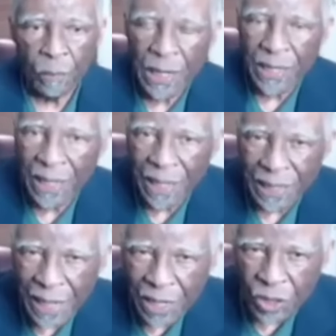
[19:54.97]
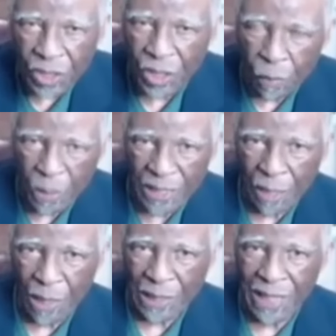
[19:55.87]
Mandela raised this thing,
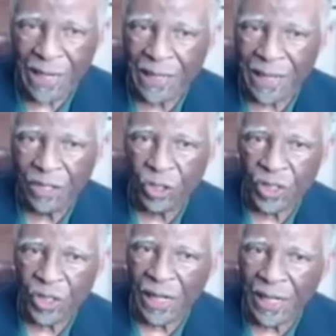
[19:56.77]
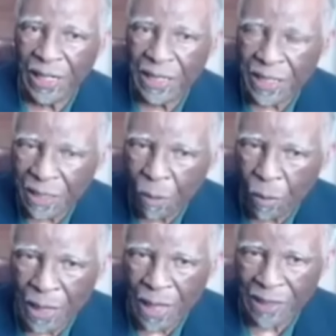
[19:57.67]
President Mandela raised this thing in
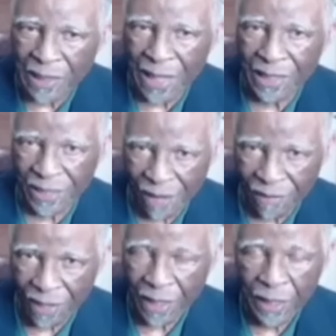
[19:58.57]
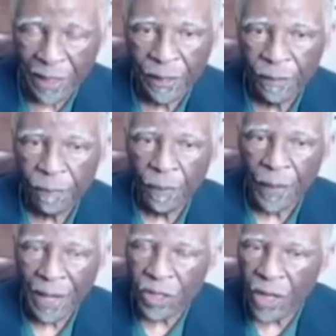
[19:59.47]
December 1997
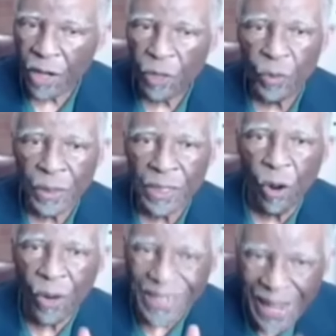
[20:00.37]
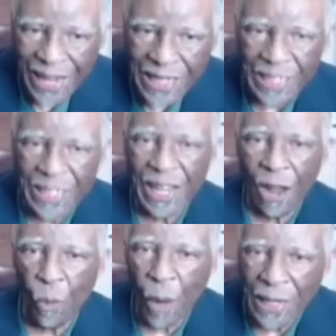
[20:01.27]
and said
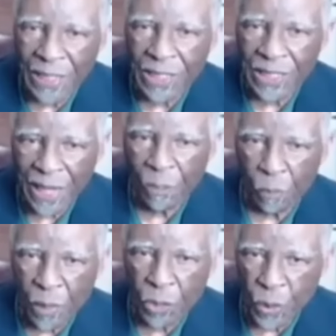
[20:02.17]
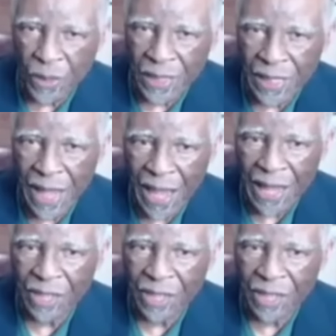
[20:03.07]
already there are quarrels taking place within the